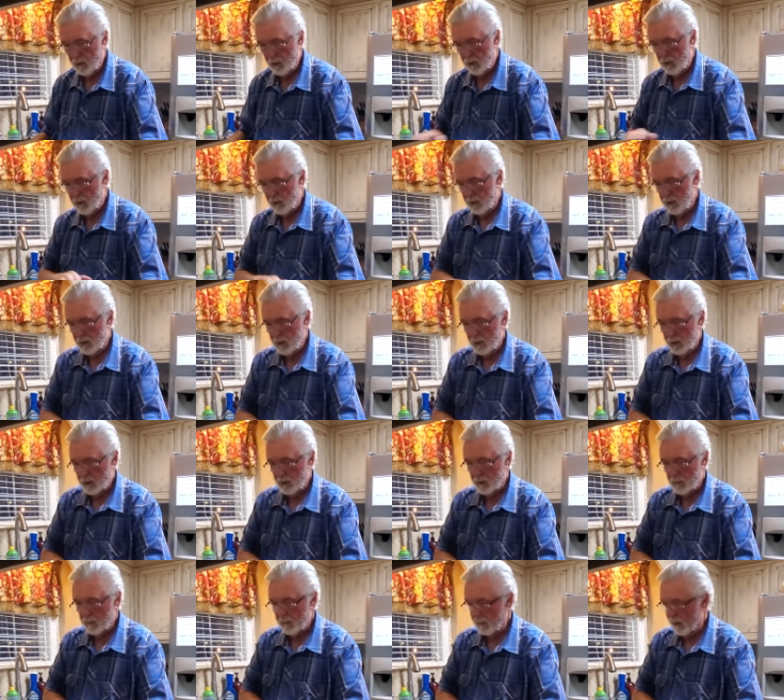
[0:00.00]
you in just
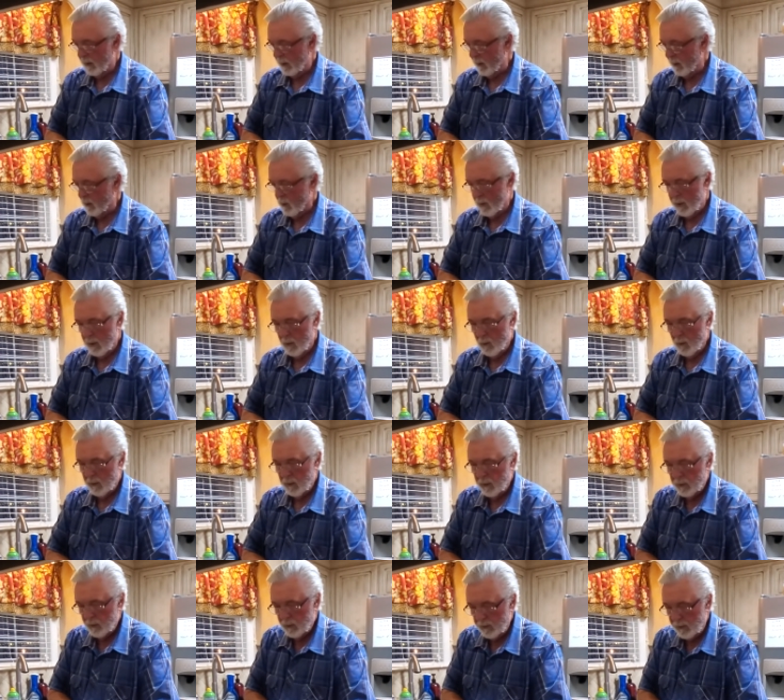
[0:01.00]
a minute why we're
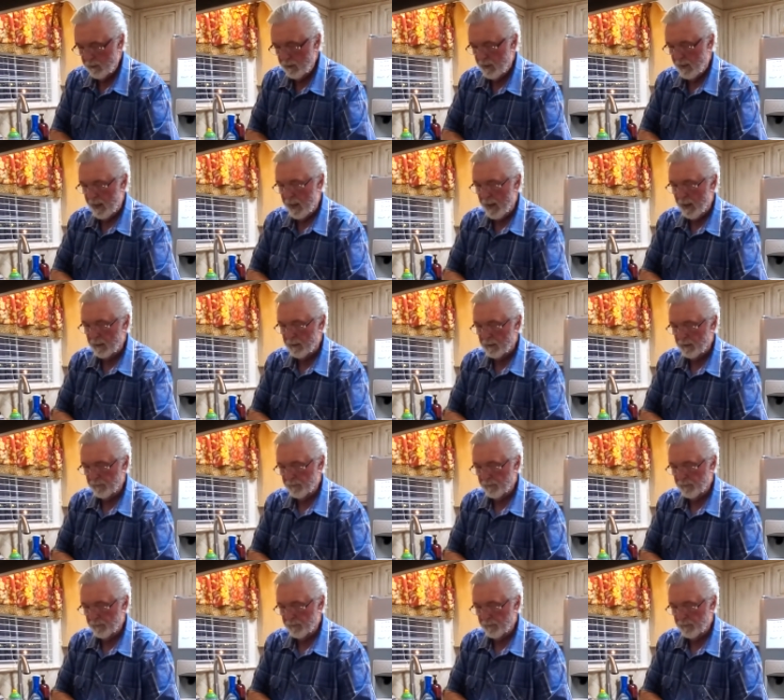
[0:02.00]
doing that